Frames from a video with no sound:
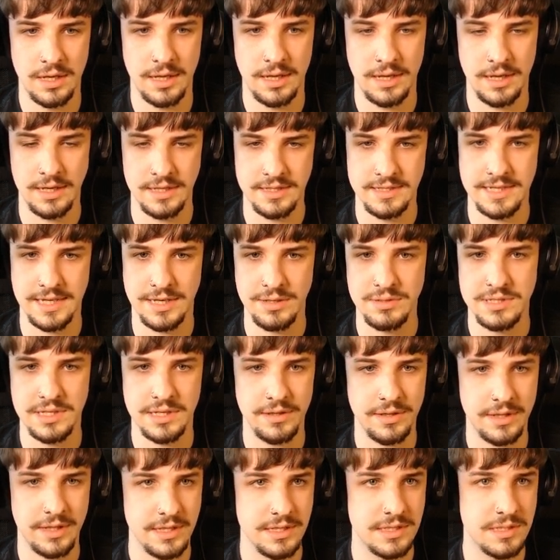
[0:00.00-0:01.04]
sounds out
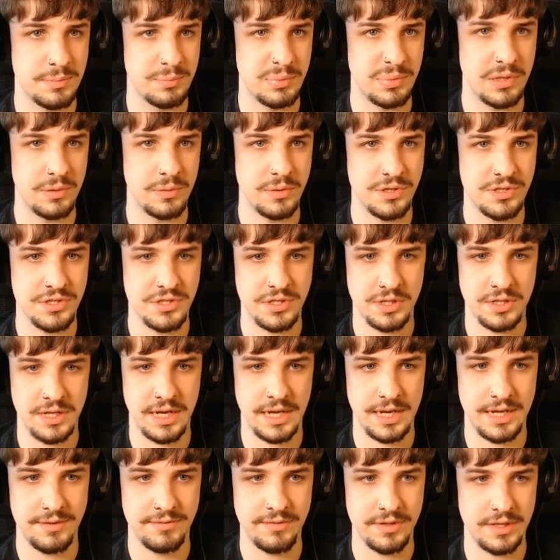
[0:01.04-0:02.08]
of this, but we're just going to
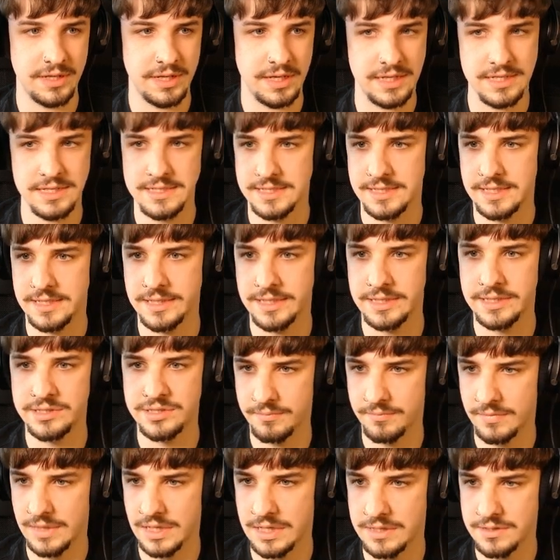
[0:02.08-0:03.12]
have it as it
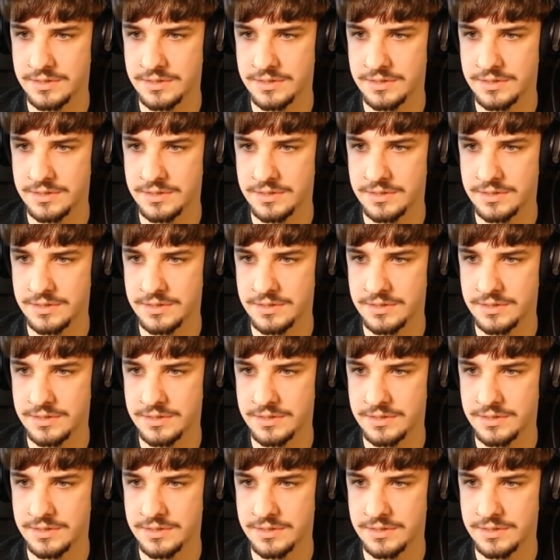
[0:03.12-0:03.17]
is.